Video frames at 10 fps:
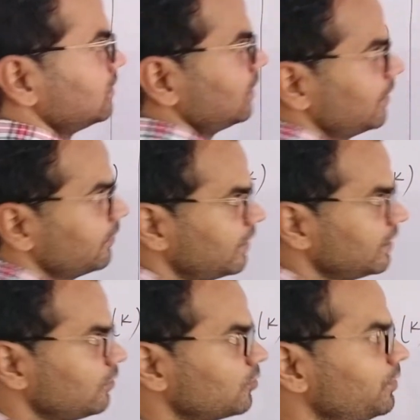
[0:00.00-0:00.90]
and one
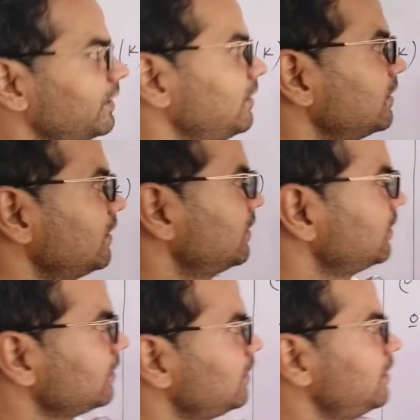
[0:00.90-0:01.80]
orbital
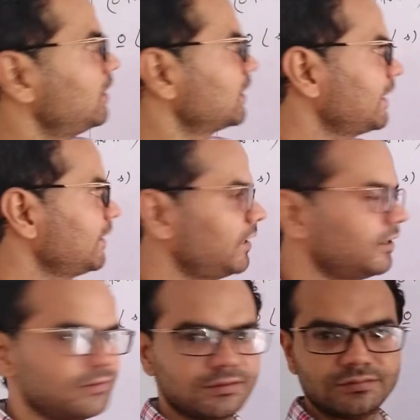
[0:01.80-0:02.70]
can
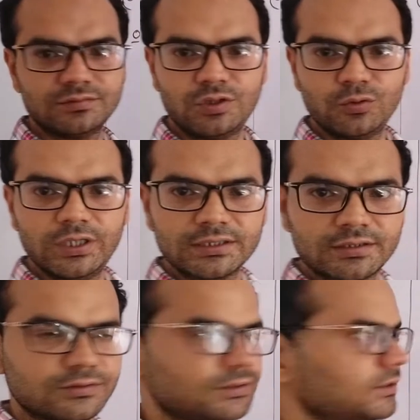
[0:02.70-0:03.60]
have 2
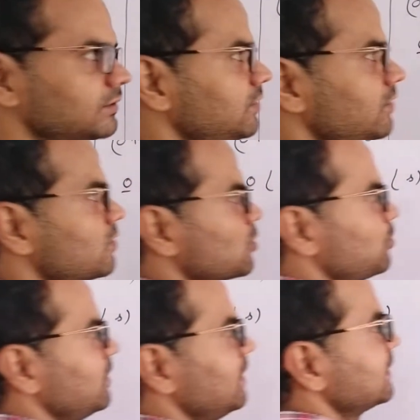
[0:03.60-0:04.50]
electrons. So
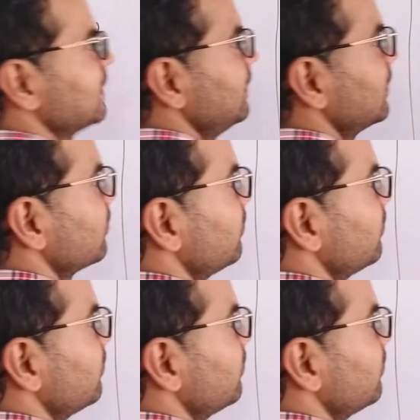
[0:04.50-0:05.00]
it is either